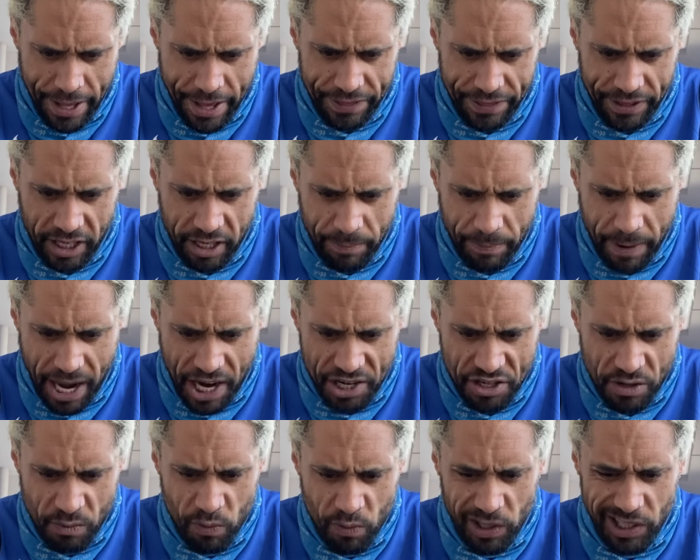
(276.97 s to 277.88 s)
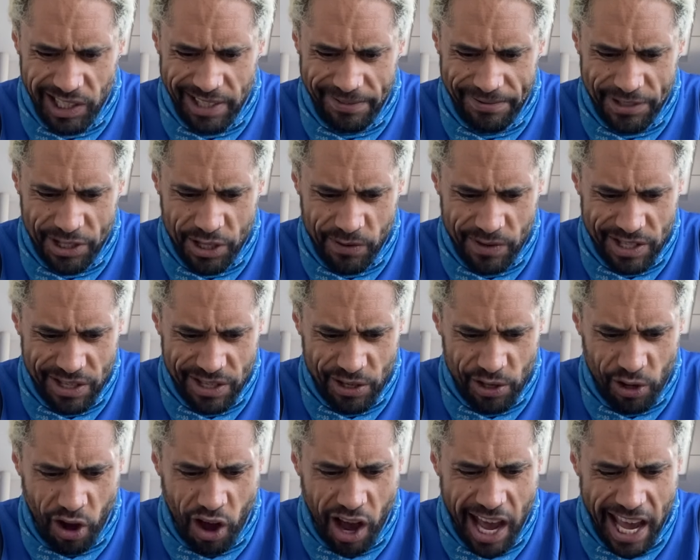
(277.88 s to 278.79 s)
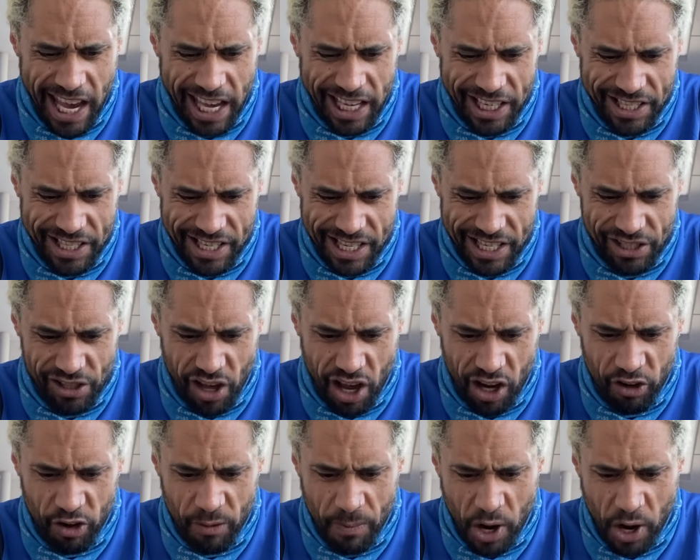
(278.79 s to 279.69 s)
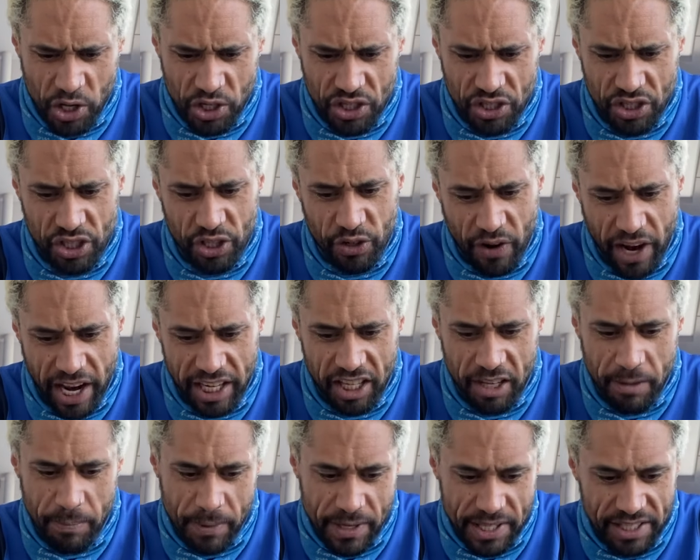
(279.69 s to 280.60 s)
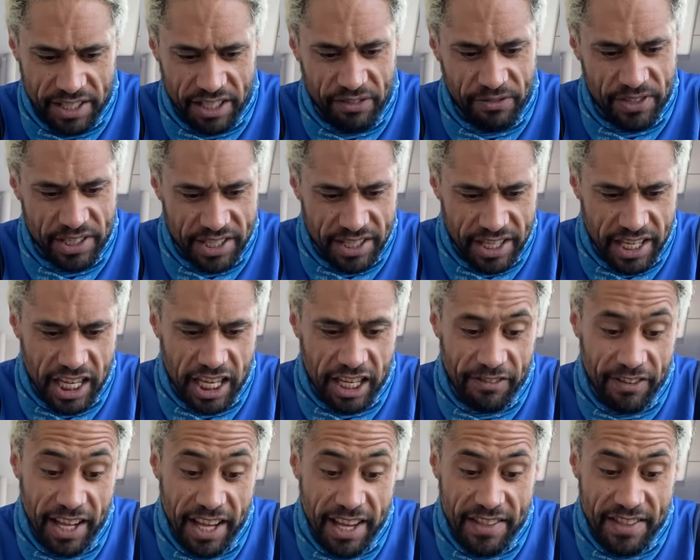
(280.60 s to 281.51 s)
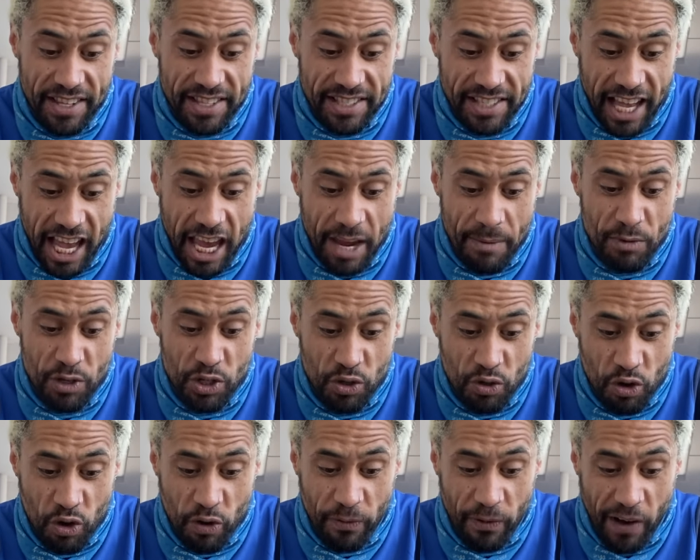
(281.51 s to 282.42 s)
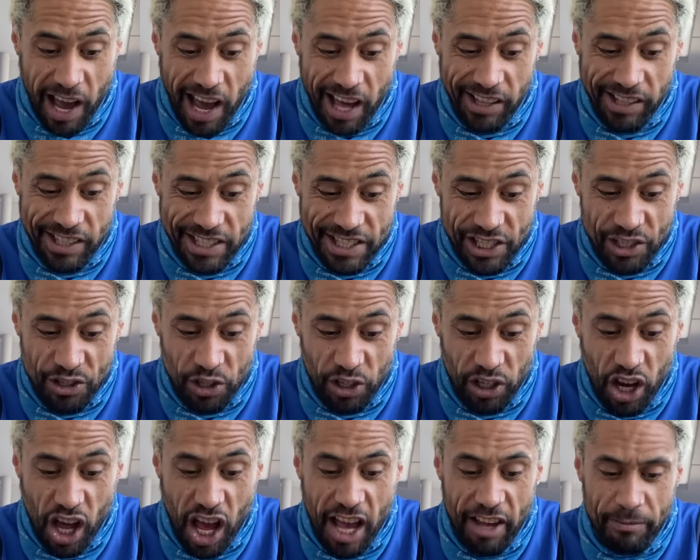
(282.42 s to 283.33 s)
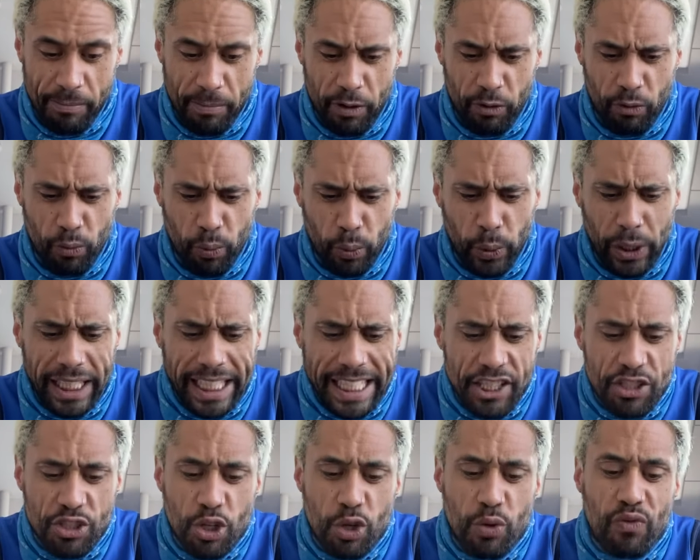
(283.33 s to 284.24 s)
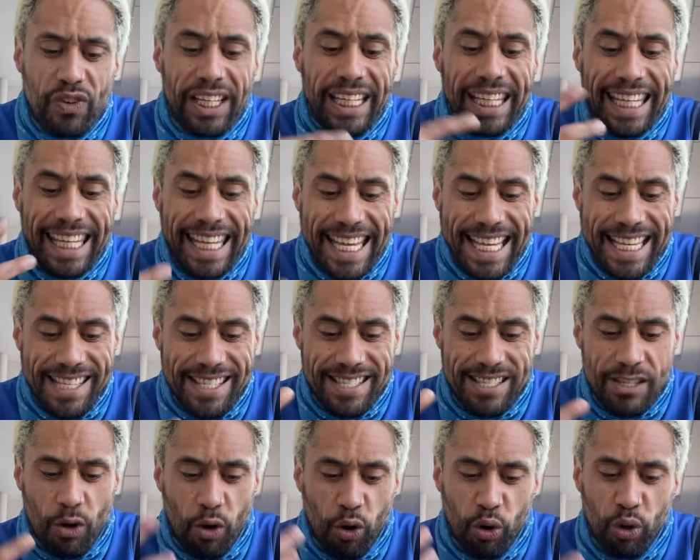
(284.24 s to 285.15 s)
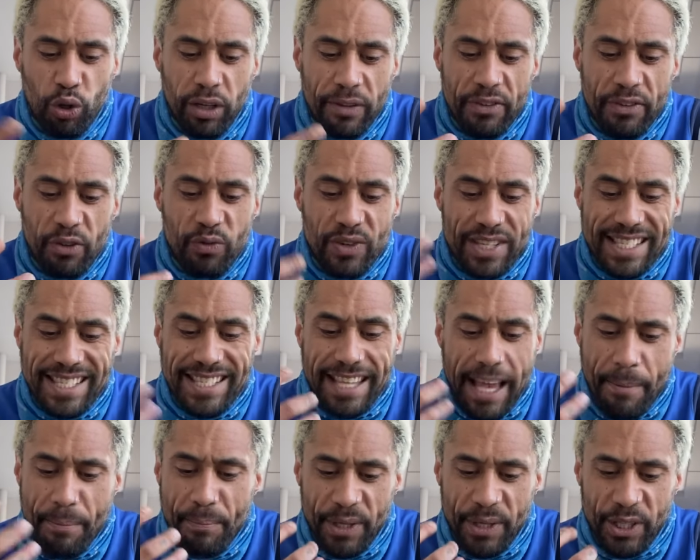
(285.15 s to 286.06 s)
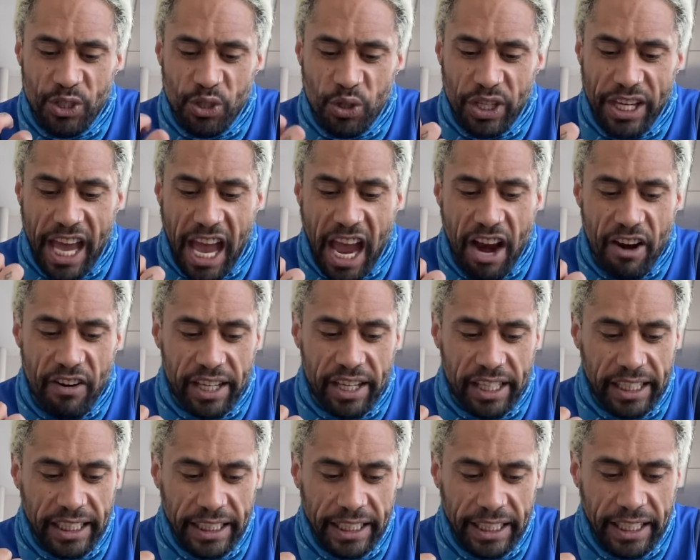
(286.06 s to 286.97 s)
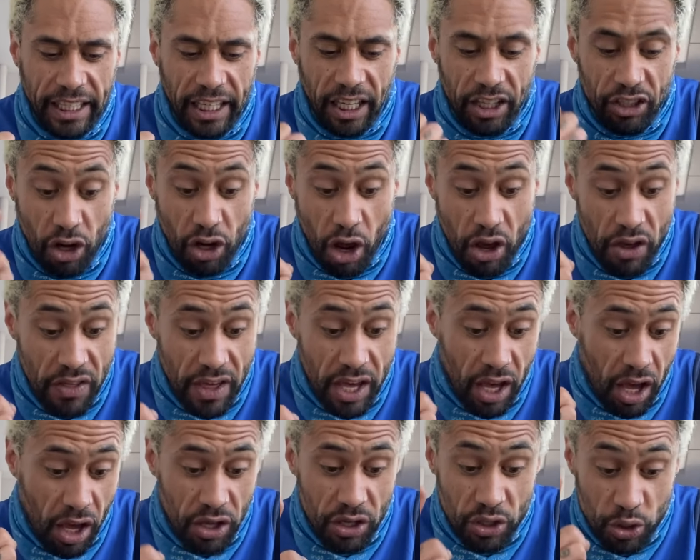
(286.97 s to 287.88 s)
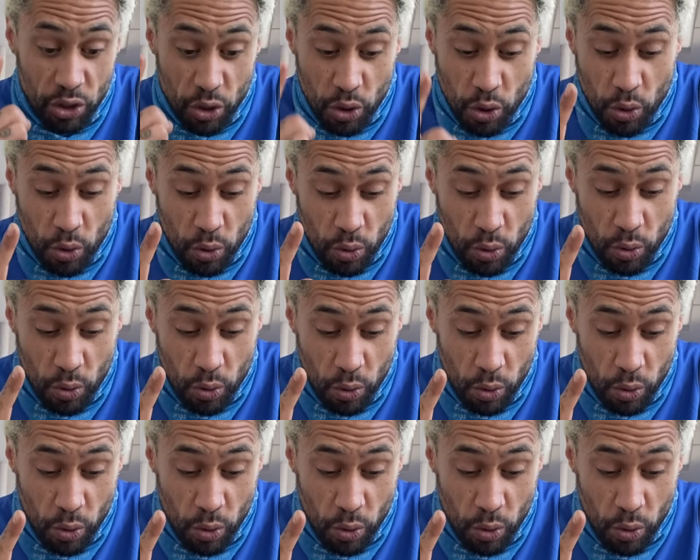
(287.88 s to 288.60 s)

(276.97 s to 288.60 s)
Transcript: The compassion will lift you into your higher energies, lighter emotions, and greater capacity to receive. The same is true for others in your life. Be willing to release all of the resentment you carry and know that you